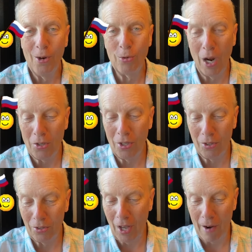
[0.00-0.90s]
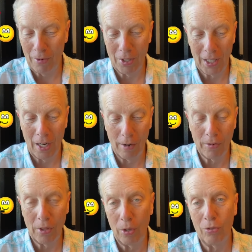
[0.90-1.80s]
Russia's sovereignty over
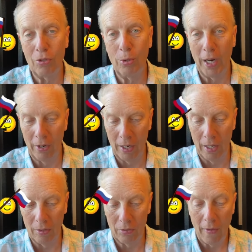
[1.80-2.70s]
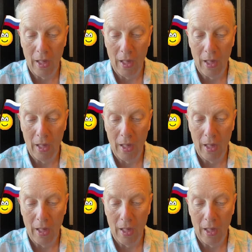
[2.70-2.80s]
those two areas.